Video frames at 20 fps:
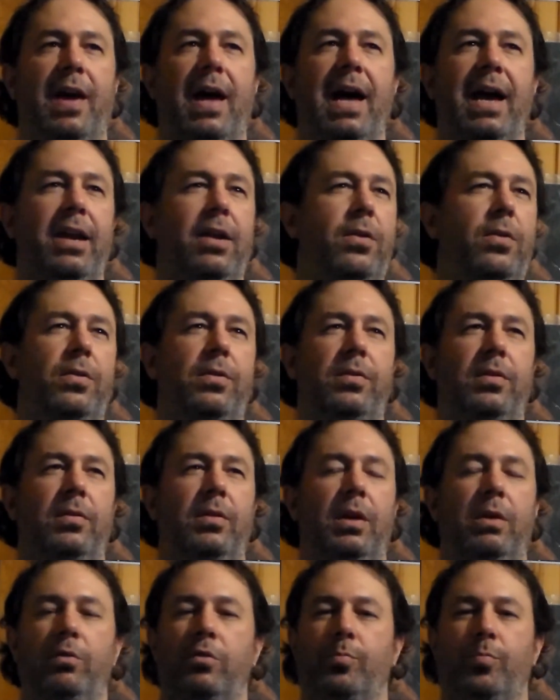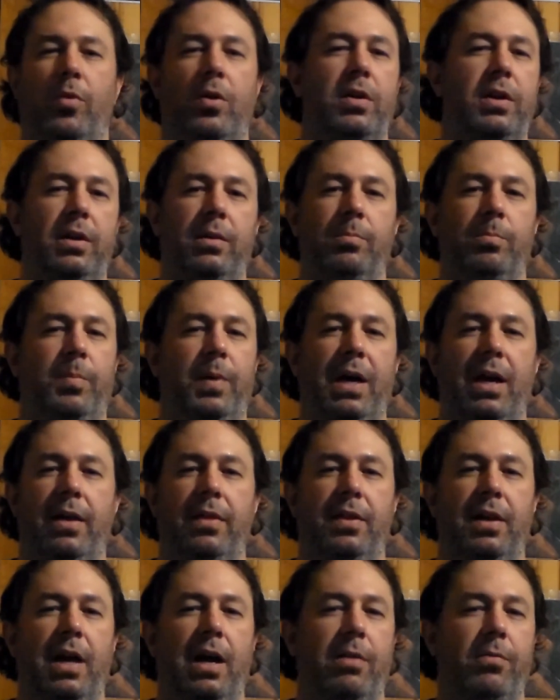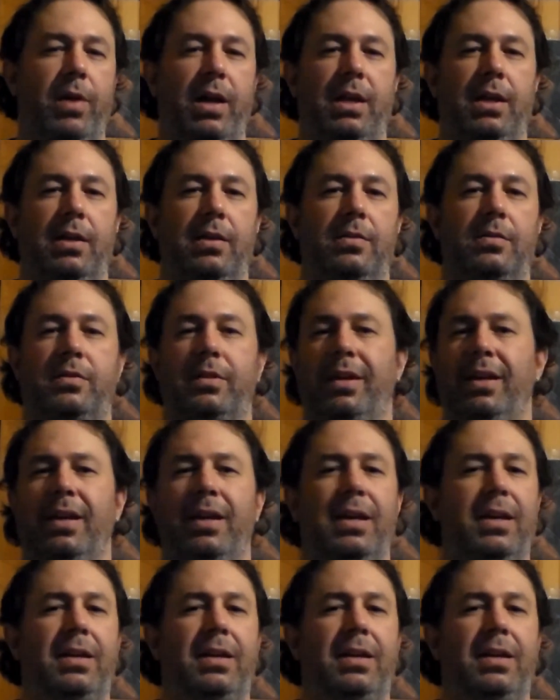brought in by the Iranians,